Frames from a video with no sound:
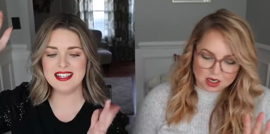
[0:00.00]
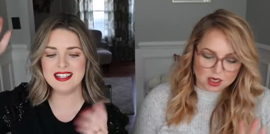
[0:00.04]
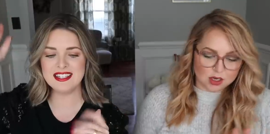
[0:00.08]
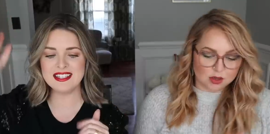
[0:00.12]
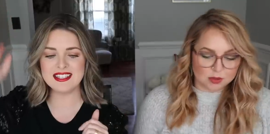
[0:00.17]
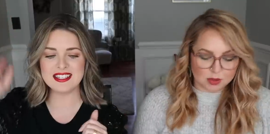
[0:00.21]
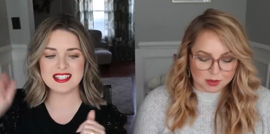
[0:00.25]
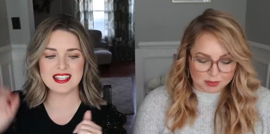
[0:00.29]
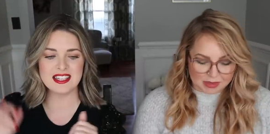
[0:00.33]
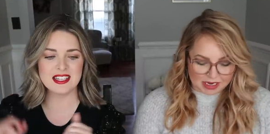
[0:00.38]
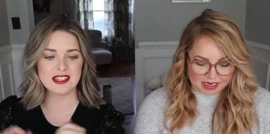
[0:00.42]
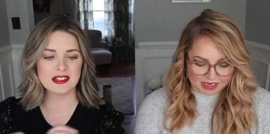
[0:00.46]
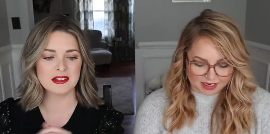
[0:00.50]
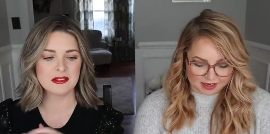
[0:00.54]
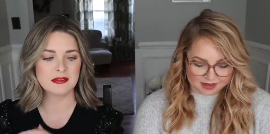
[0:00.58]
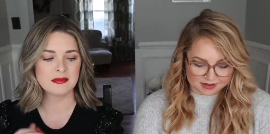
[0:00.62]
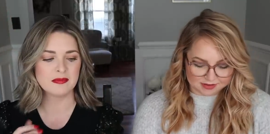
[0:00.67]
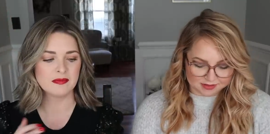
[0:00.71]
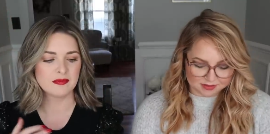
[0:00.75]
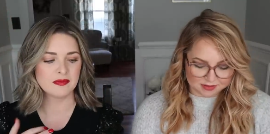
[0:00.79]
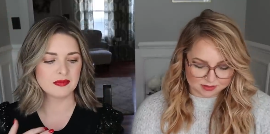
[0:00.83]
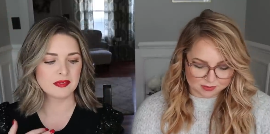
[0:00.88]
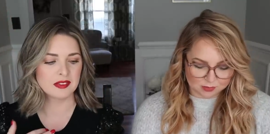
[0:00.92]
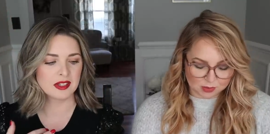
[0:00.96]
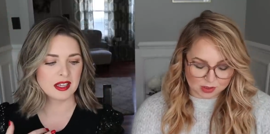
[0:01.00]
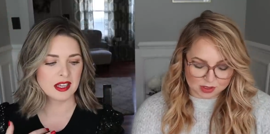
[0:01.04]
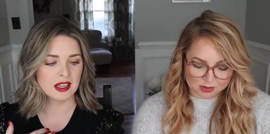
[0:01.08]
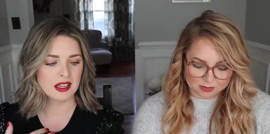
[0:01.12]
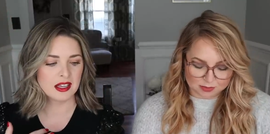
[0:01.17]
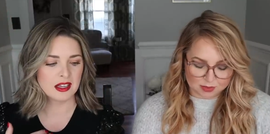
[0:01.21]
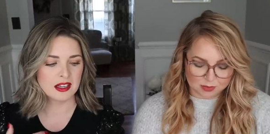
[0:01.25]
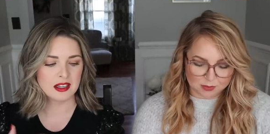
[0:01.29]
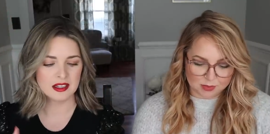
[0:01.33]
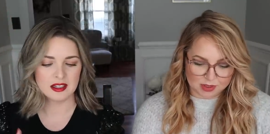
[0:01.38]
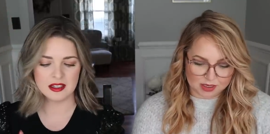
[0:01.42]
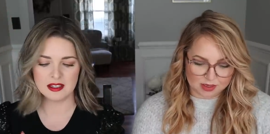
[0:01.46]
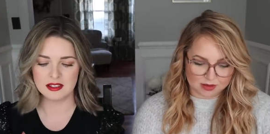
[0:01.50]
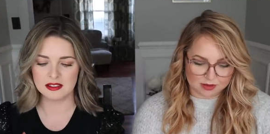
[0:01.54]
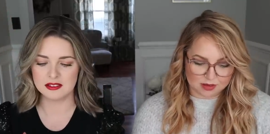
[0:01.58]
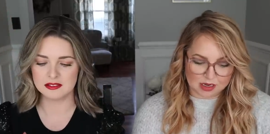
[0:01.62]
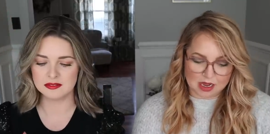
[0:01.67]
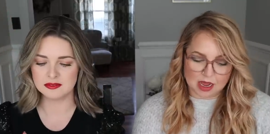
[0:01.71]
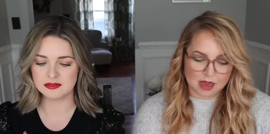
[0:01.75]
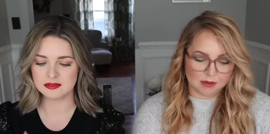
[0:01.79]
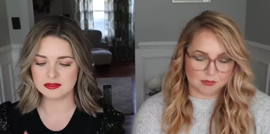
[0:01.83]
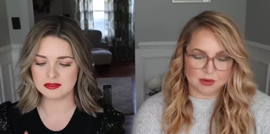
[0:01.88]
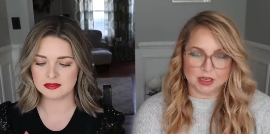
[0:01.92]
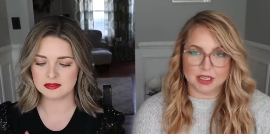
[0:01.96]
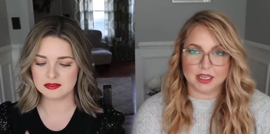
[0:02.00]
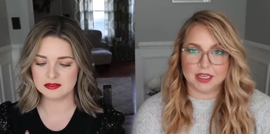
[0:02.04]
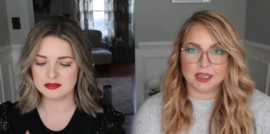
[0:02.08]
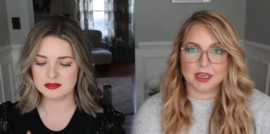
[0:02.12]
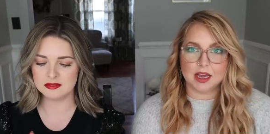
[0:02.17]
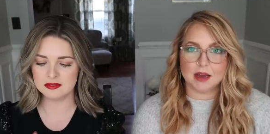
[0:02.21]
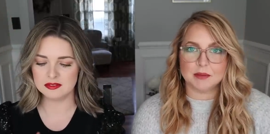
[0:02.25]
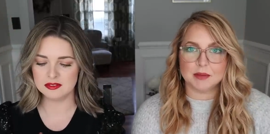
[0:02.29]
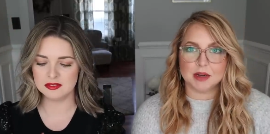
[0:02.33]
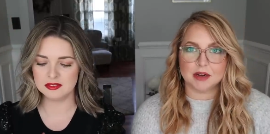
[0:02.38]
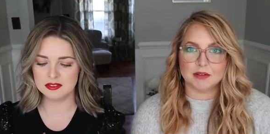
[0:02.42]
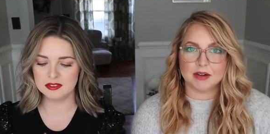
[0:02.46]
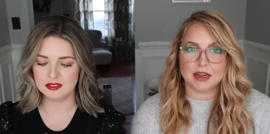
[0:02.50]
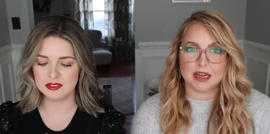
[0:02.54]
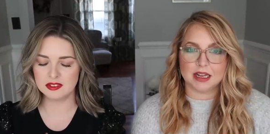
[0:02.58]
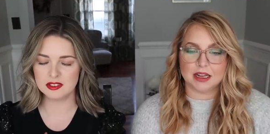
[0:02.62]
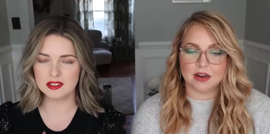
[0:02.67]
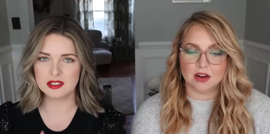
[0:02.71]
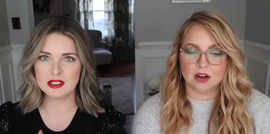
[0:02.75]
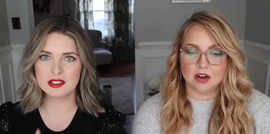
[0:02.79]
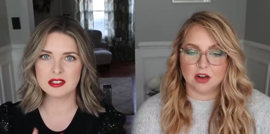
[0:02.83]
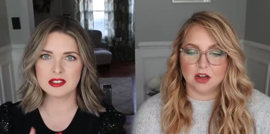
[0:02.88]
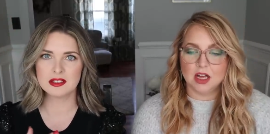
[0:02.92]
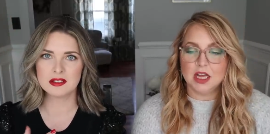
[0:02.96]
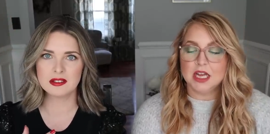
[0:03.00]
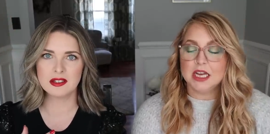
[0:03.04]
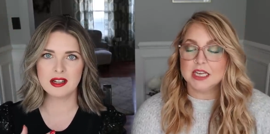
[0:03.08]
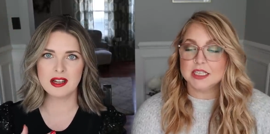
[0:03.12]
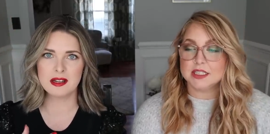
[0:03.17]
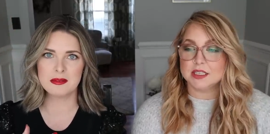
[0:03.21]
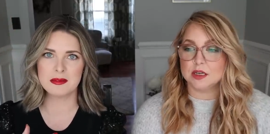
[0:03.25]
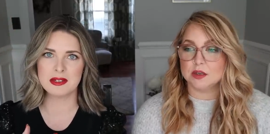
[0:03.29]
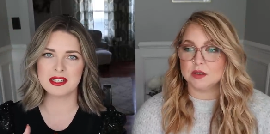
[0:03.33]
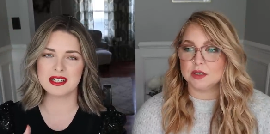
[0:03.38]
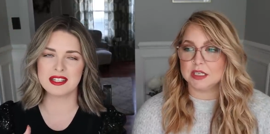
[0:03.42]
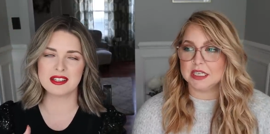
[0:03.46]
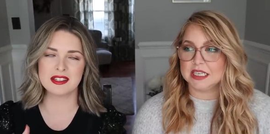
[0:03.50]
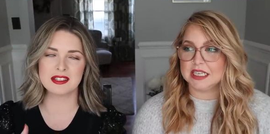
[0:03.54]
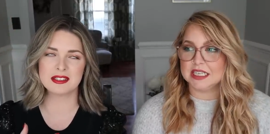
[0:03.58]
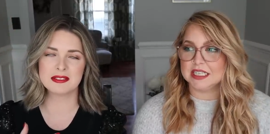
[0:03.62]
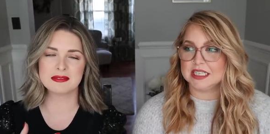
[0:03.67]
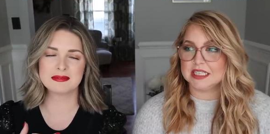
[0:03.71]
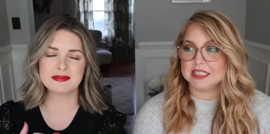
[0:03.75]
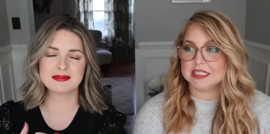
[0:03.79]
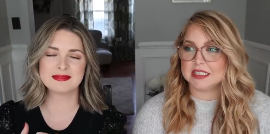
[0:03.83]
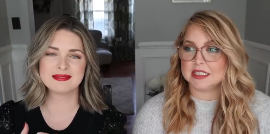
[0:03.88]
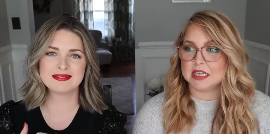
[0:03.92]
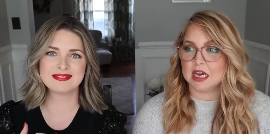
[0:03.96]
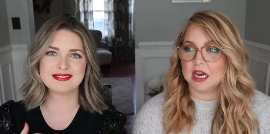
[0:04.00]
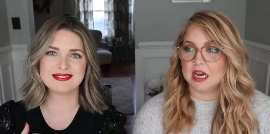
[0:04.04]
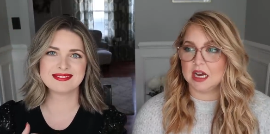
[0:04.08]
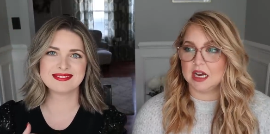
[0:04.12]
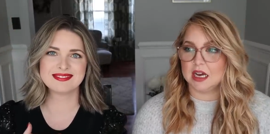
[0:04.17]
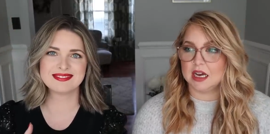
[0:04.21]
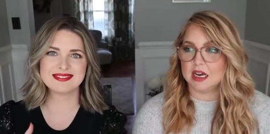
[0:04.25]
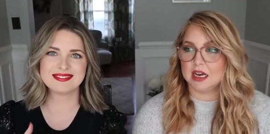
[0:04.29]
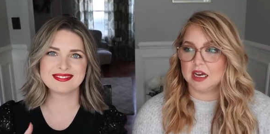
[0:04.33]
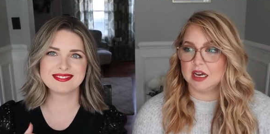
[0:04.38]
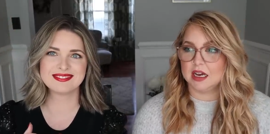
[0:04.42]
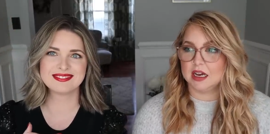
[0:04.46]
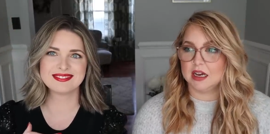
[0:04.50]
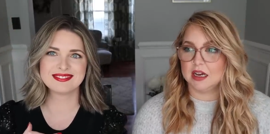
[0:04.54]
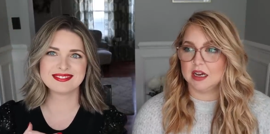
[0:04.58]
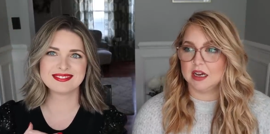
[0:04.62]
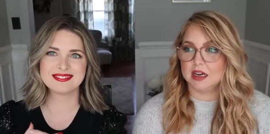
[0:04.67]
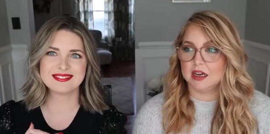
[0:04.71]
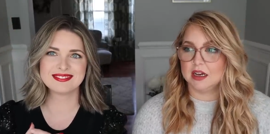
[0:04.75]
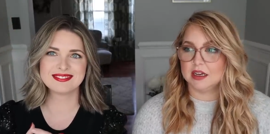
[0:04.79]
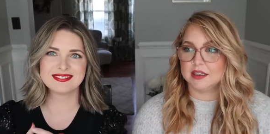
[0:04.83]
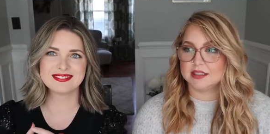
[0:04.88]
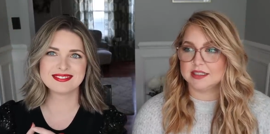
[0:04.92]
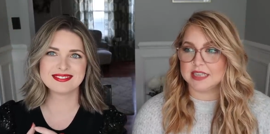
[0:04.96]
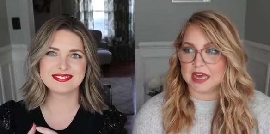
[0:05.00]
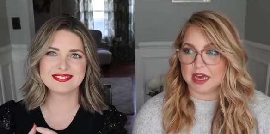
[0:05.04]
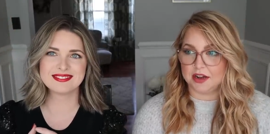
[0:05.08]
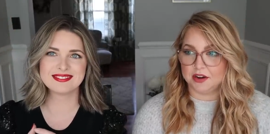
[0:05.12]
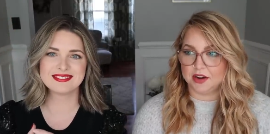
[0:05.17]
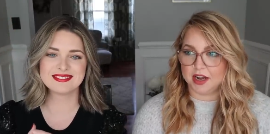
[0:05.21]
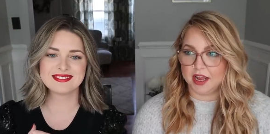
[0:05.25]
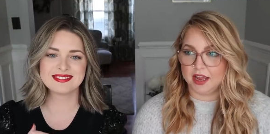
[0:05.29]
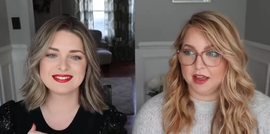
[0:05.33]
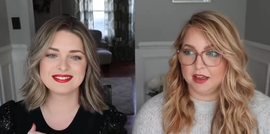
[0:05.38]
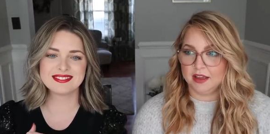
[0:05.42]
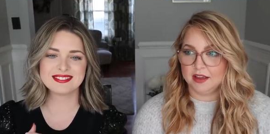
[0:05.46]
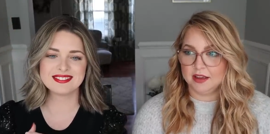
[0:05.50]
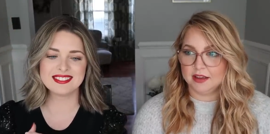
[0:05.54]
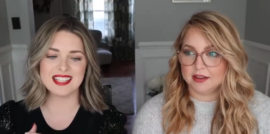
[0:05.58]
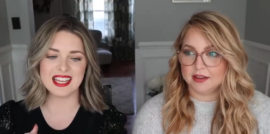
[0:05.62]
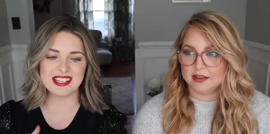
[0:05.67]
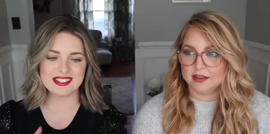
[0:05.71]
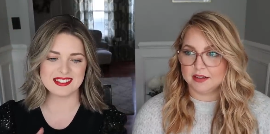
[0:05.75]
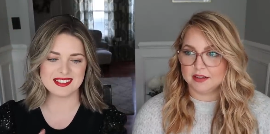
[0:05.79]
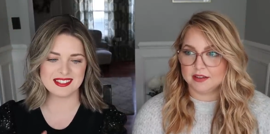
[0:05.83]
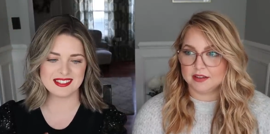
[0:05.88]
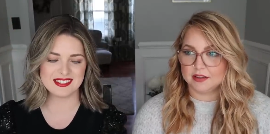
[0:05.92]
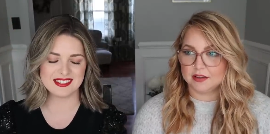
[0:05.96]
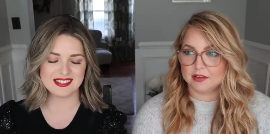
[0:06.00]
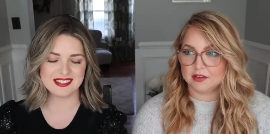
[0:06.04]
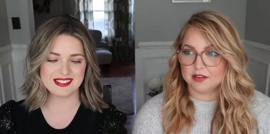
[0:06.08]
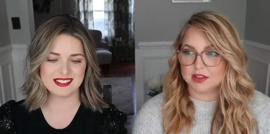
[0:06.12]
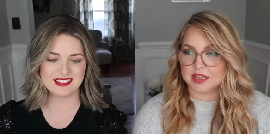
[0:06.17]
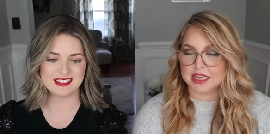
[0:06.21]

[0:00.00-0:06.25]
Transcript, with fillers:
Speaker 1: Oh, we're ready. We're, we, not really. I'm not ready at all. I'm so it is uh, Saturday. Yes.